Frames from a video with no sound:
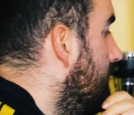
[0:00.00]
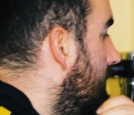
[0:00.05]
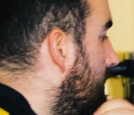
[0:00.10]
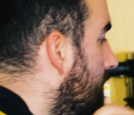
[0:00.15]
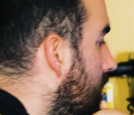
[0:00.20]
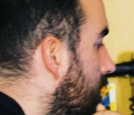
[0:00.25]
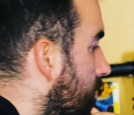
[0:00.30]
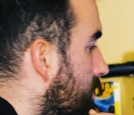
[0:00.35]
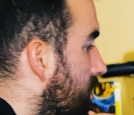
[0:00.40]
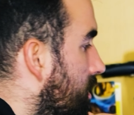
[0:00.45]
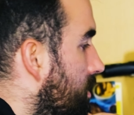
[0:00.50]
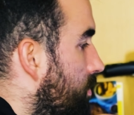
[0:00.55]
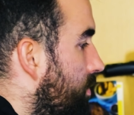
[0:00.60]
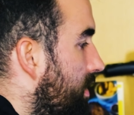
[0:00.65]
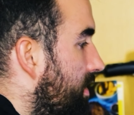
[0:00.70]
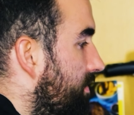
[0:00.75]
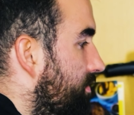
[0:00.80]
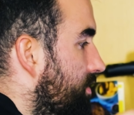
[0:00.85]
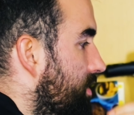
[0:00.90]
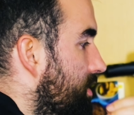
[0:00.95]
And then we're just going to
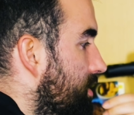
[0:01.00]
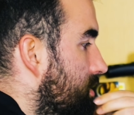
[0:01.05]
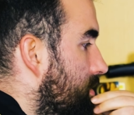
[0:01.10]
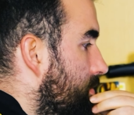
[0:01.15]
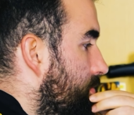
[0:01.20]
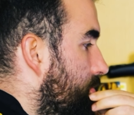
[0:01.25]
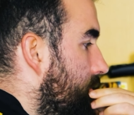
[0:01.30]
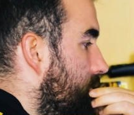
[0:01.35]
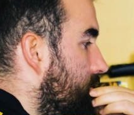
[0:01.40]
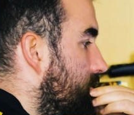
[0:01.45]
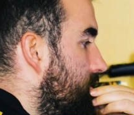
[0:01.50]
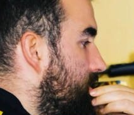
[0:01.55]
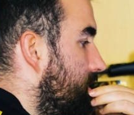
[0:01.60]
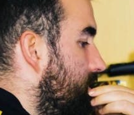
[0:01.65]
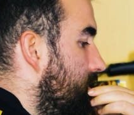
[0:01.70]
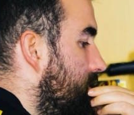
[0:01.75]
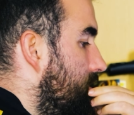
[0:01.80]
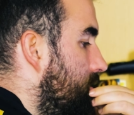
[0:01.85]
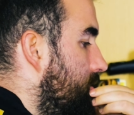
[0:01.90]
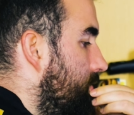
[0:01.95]
wait for these to
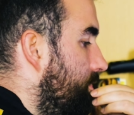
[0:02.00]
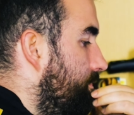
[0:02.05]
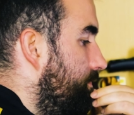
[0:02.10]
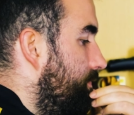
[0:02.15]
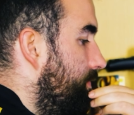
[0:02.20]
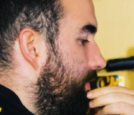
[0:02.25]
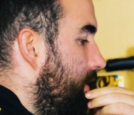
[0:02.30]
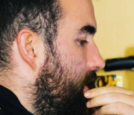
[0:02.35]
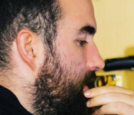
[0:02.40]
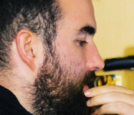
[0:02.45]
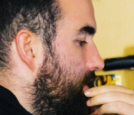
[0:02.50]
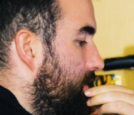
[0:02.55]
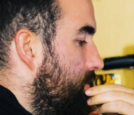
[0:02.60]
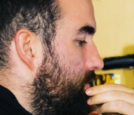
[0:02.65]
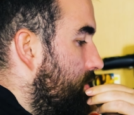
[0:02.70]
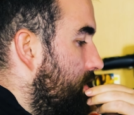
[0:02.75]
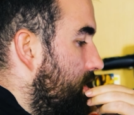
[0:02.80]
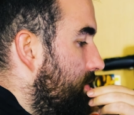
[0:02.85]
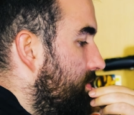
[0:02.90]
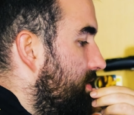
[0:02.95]
process. And then you
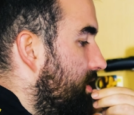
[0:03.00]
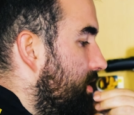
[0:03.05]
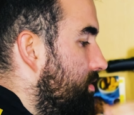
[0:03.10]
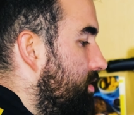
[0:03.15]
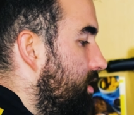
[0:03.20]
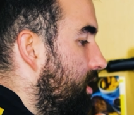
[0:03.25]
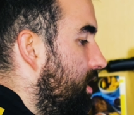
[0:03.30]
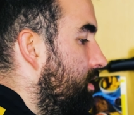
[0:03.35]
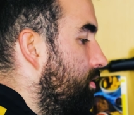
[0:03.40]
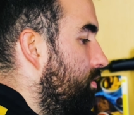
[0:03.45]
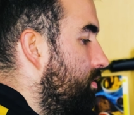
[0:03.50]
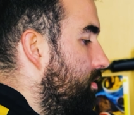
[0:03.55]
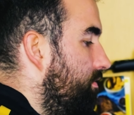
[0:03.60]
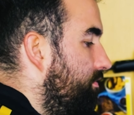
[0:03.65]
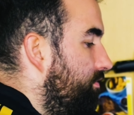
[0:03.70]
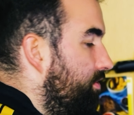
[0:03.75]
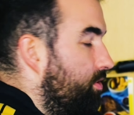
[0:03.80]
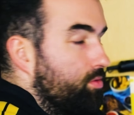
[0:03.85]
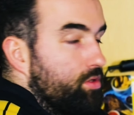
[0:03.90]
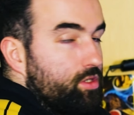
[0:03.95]
want to come down to here in the
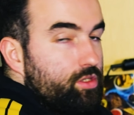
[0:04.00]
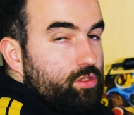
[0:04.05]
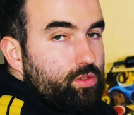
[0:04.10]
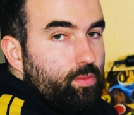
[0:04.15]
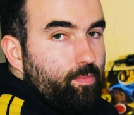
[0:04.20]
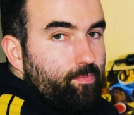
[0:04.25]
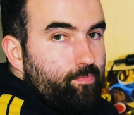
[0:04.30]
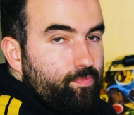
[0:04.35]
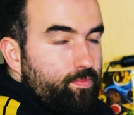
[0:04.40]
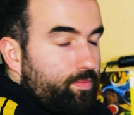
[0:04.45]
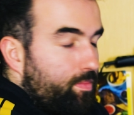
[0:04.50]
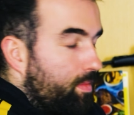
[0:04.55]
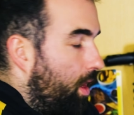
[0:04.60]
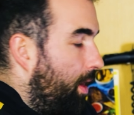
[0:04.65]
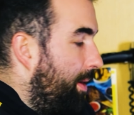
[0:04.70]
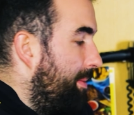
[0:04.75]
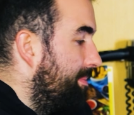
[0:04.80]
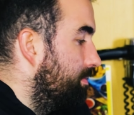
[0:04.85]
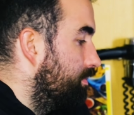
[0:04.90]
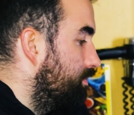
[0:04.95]
filters,
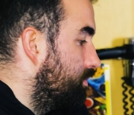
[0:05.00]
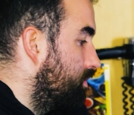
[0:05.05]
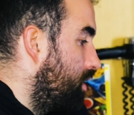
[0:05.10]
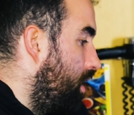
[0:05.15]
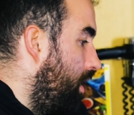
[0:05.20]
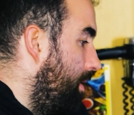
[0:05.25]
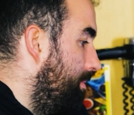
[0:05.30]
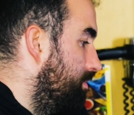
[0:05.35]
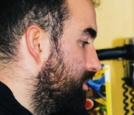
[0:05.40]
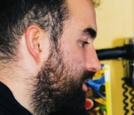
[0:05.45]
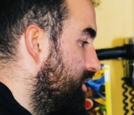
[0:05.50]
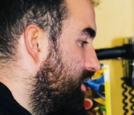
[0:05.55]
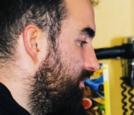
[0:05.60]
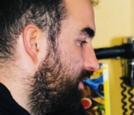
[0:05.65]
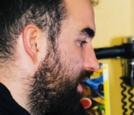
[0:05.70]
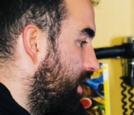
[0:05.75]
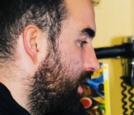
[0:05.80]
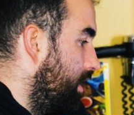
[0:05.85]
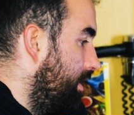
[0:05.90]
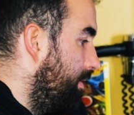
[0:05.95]

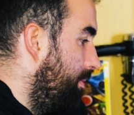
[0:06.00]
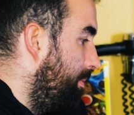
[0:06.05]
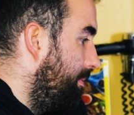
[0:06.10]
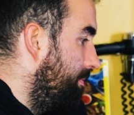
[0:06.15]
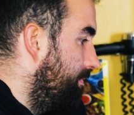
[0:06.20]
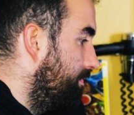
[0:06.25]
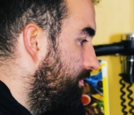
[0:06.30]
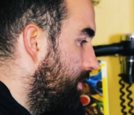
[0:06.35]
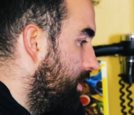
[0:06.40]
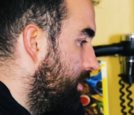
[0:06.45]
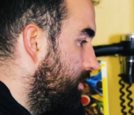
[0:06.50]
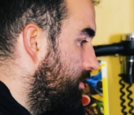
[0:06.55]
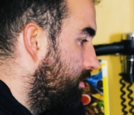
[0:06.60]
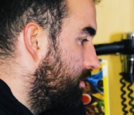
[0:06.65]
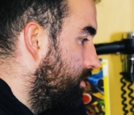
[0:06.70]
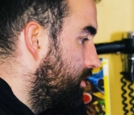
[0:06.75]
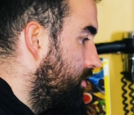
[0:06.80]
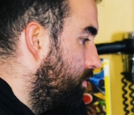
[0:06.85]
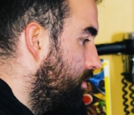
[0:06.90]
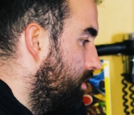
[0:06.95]
specifically, and you're
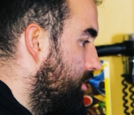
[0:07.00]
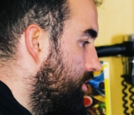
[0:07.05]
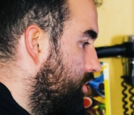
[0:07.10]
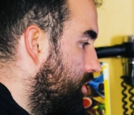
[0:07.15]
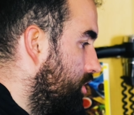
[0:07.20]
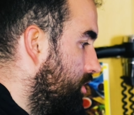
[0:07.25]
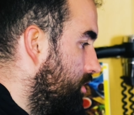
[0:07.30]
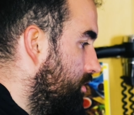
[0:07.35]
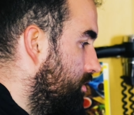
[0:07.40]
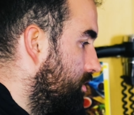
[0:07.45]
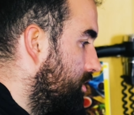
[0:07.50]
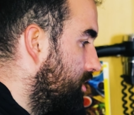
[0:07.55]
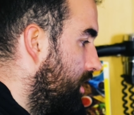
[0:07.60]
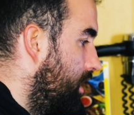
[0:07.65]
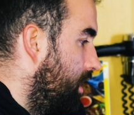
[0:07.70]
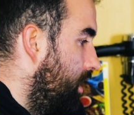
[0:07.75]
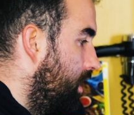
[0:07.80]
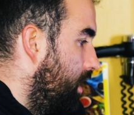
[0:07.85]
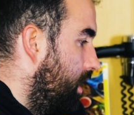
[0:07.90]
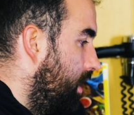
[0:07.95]
going to want to choose
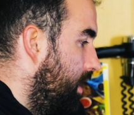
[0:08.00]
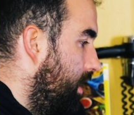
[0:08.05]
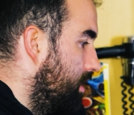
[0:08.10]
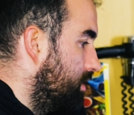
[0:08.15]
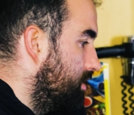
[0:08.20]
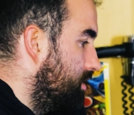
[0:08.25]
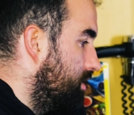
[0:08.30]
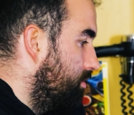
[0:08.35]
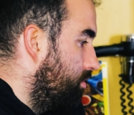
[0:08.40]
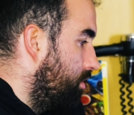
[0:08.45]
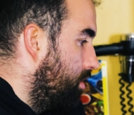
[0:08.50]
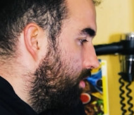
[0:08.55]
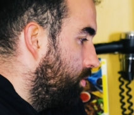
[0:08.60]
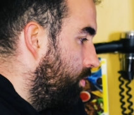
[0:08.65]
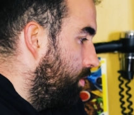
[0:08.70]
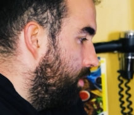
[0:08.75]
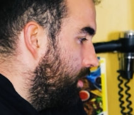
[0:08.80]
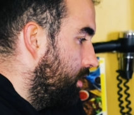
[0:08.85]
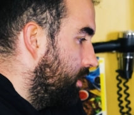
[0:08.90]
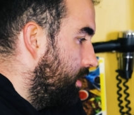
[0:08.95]
01
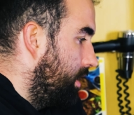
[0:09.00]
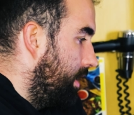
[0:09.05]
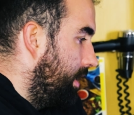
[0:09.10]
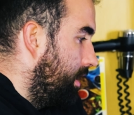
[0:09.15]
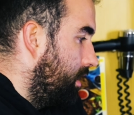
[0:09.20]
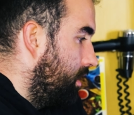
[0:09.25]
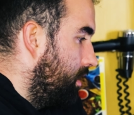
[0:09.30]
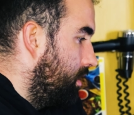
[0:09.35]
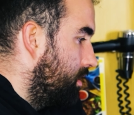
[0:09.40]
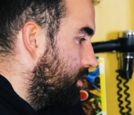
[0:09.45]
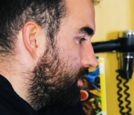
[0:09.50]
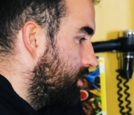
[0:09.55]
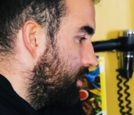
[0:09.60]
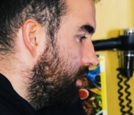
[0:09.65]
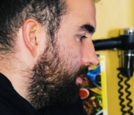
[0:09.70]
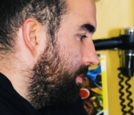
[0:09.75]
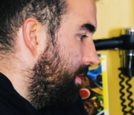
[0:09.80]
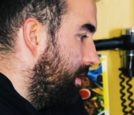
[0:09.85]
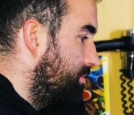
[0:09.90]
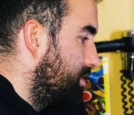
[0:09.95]

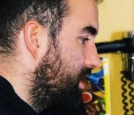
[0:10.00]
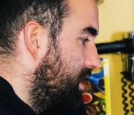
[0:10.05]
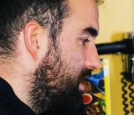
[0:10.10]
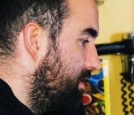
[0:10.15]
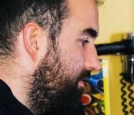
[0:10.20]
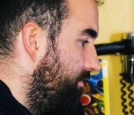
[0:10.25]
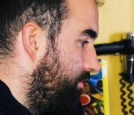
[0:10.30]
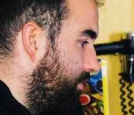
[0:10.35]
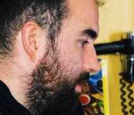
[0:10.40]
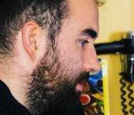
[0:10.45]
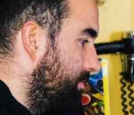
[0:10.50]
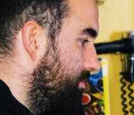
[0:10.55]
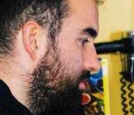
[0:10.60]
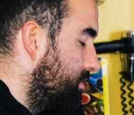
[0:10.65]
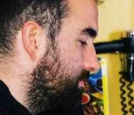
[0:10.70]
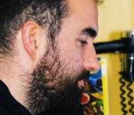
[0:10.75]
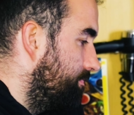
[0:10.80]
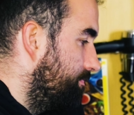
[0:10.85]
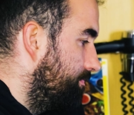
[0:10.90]
LRTimelapse keyframes.